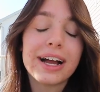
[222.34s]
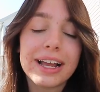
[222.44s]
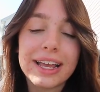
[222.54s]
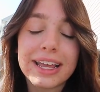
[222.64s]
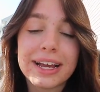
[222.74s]

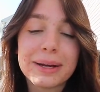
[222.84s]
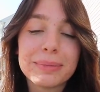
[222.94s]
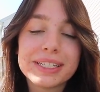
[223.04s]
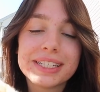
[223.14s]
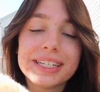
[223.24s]
I
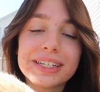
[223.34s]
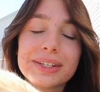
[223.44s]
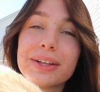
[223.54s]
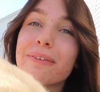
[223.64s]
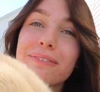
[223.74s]
am
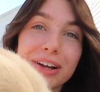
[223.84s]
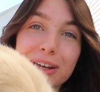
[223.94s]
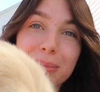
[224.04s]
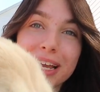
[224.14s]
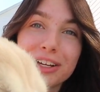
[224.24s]
still
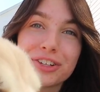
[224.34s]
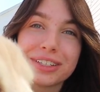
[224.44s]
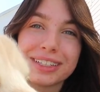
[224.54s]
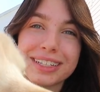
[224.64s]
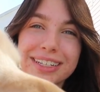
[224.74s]
very
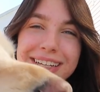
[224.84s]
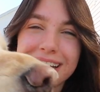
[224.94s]
patiently